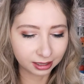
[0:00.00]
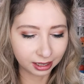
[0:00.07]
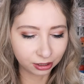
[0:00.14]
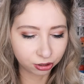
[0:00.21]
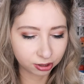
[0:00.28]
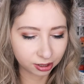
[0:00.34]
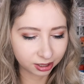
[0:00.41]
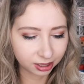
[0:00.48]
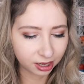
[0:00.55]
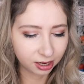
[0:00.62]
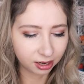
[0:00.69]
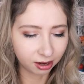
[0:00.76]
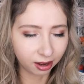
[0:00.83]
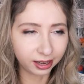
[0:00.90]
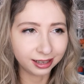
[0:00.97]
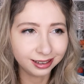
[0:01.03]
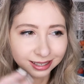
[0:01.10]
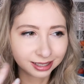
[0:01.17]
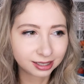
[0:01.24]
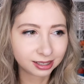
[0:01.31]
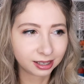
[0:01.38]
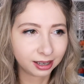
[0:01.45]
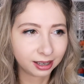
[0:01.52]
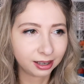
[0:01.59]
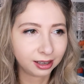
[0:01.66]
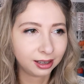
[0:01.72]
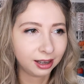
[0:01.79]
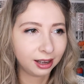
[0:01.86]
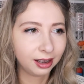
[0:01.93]
It's just a nice,
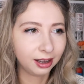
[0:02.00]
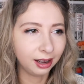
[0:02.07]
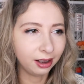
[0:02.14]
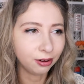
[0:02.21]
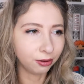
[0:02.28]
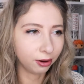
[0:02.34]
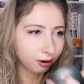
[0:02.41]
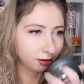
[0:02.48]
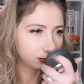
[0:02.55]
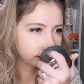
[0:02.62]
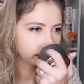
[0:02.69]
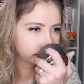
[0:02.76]
I don't know.